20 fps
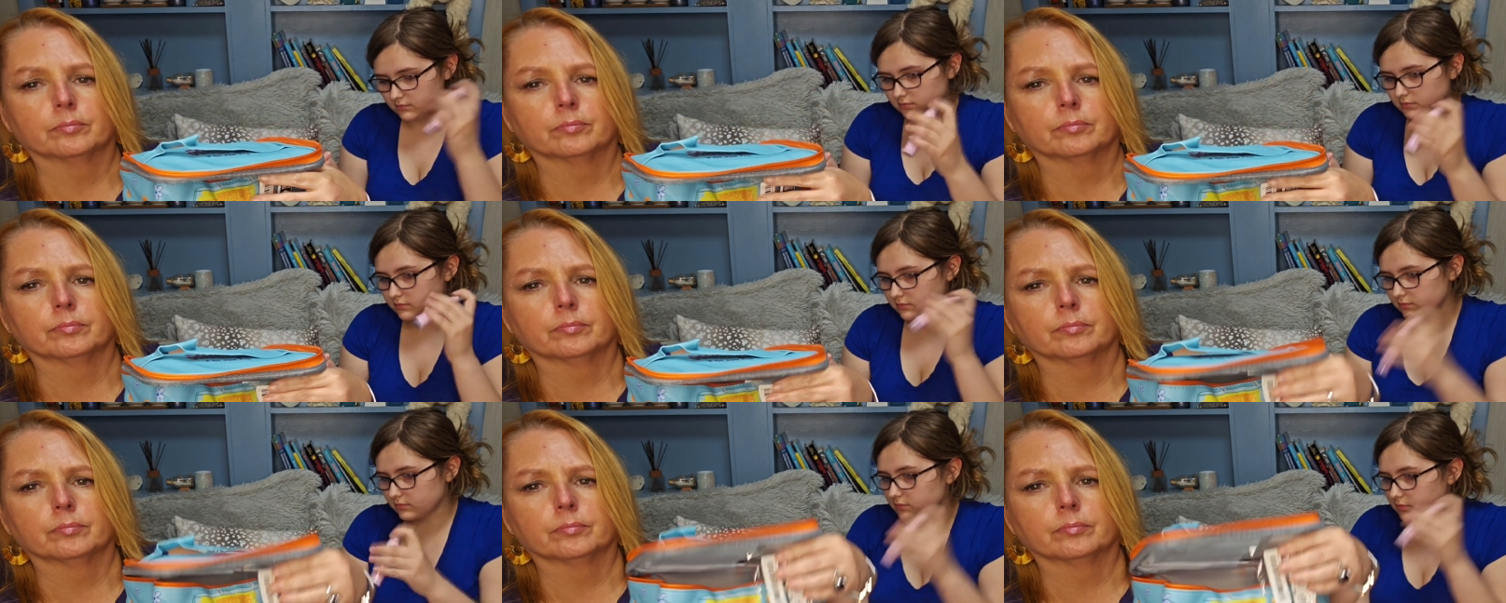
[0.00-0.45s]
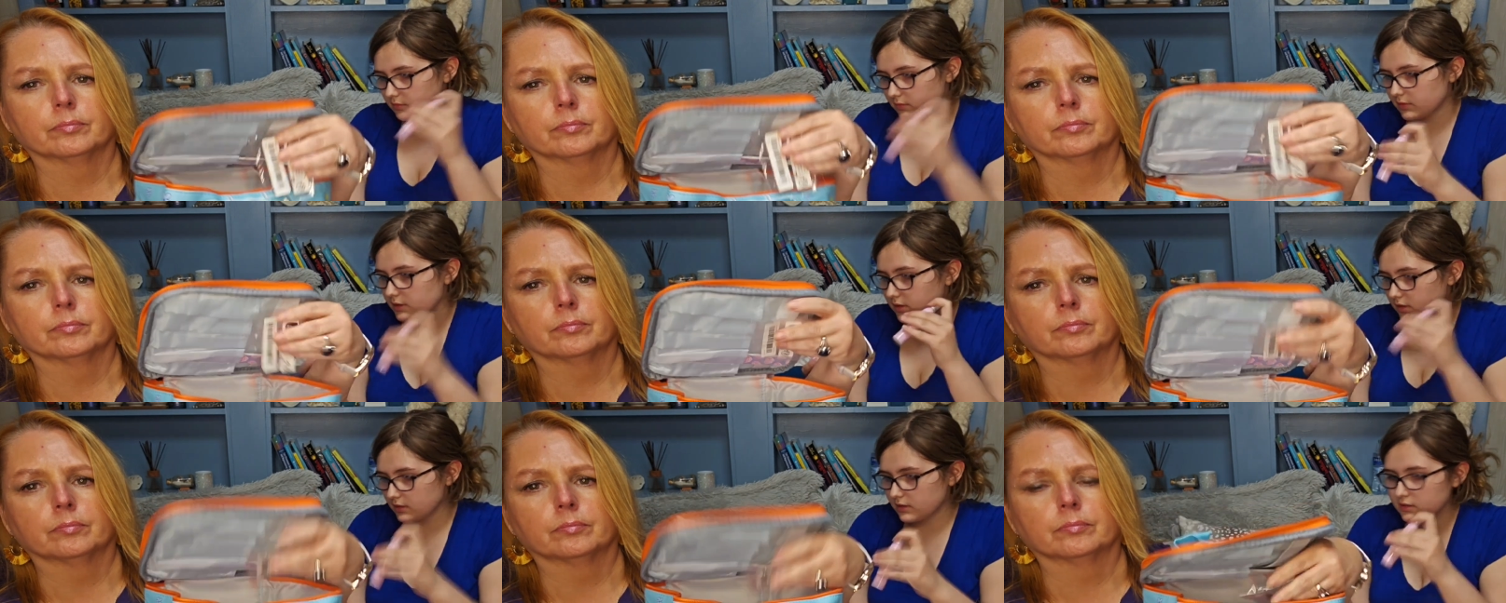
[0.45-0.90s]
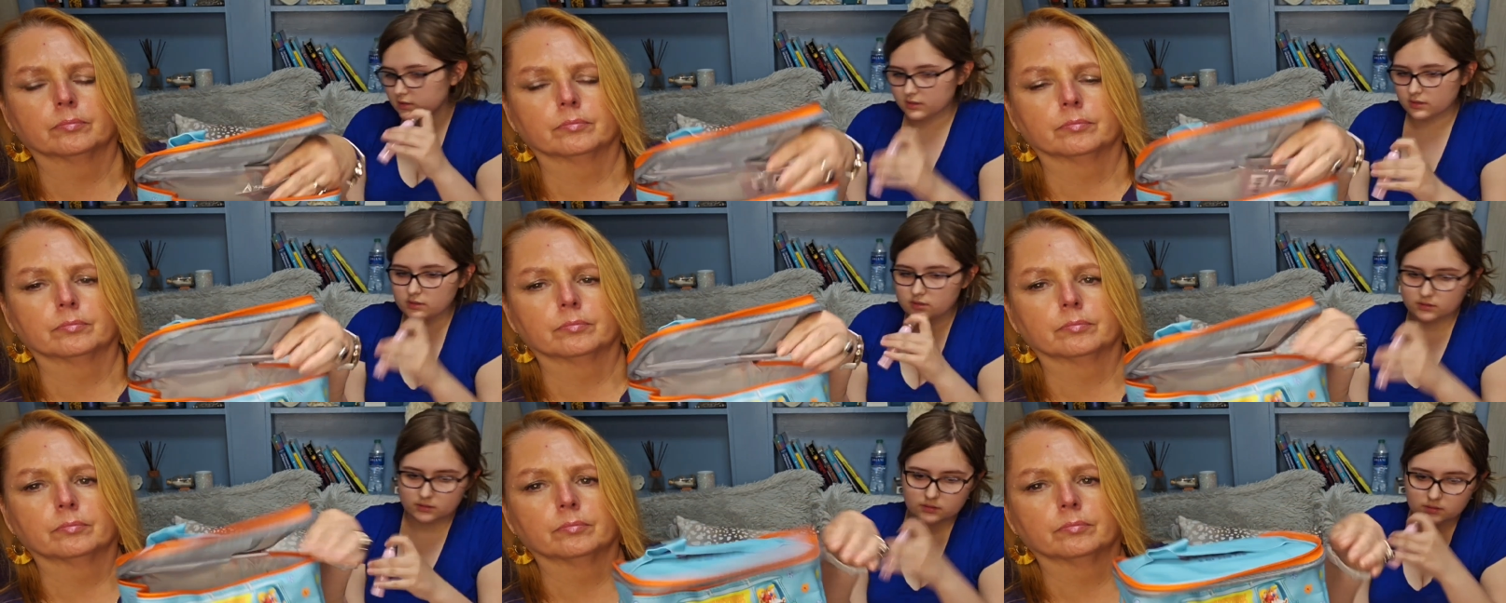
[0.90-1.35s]

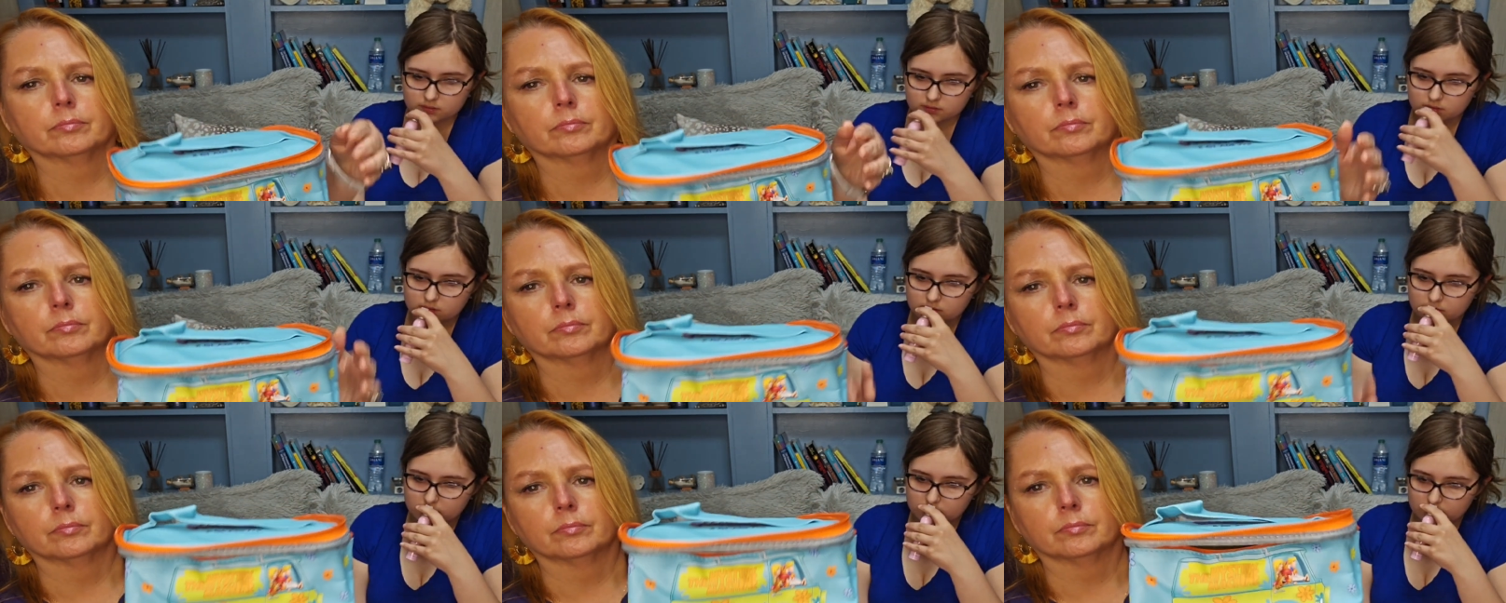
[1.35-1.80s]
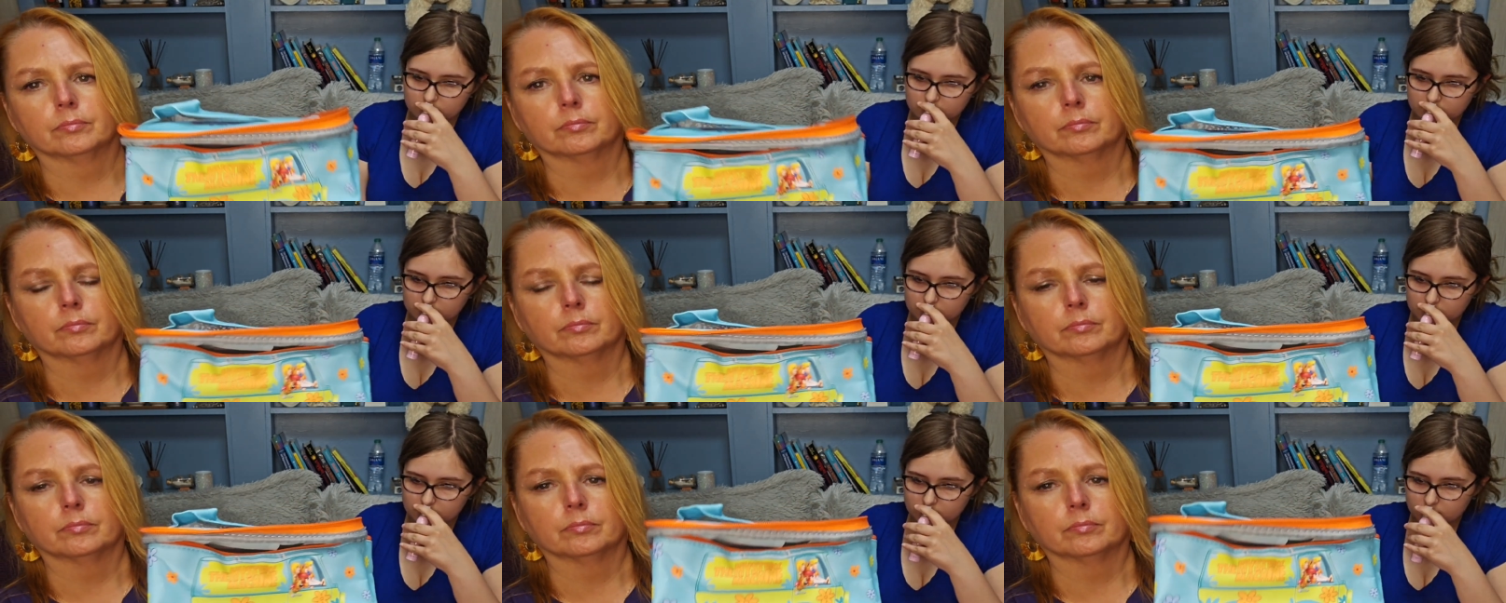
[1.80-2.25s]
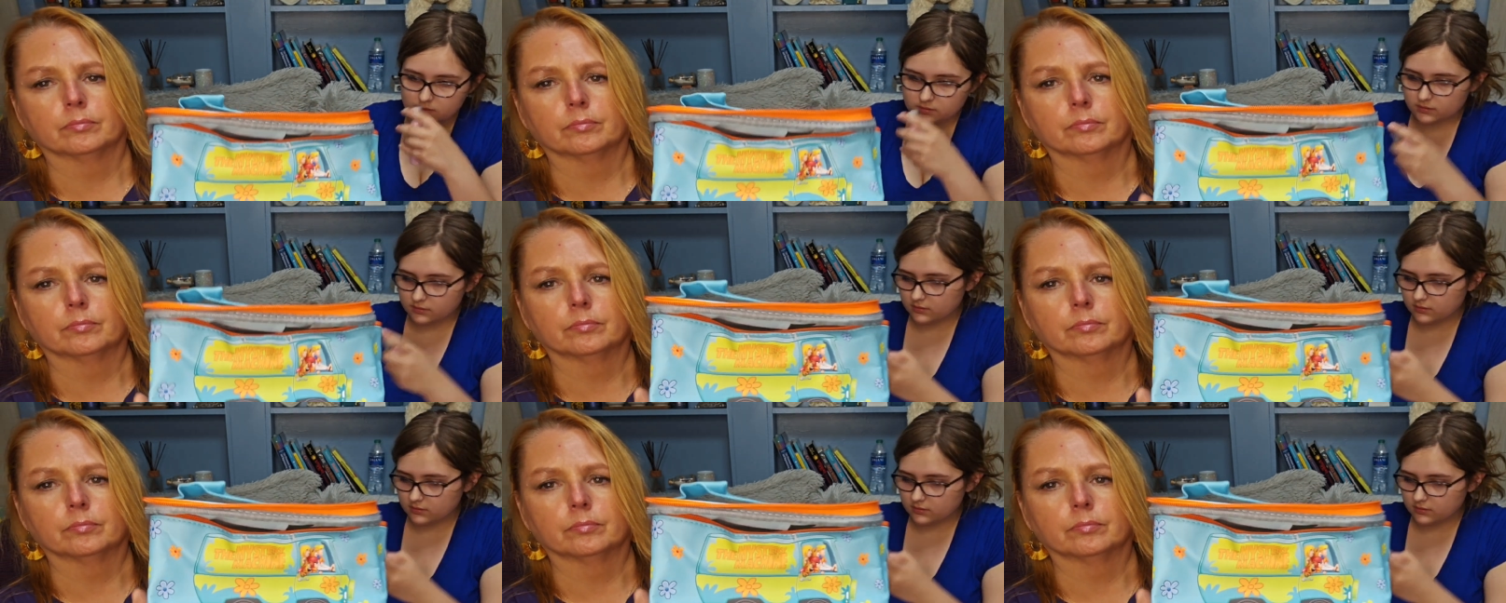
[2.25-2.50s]
(no one is talking)